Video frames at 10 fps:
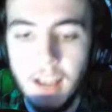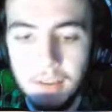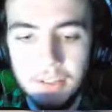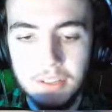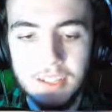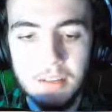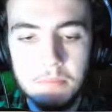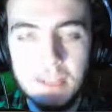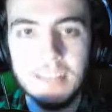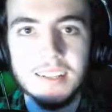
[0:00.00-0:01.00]
I really
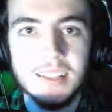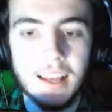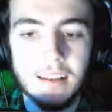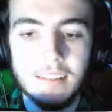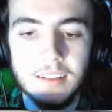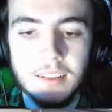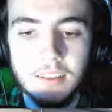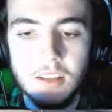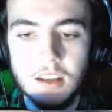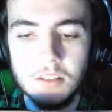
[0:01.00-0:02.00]
didn't mean it like that.
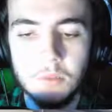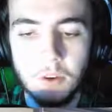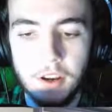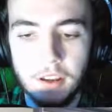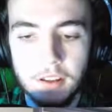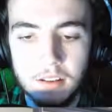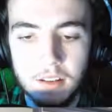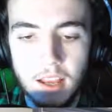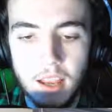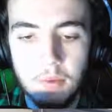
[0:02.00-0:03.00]
No, don't worry.
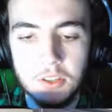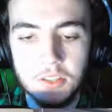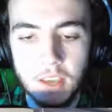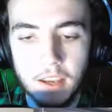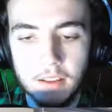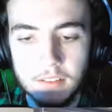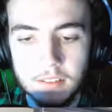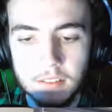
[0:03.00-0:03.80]
I get what you're saying.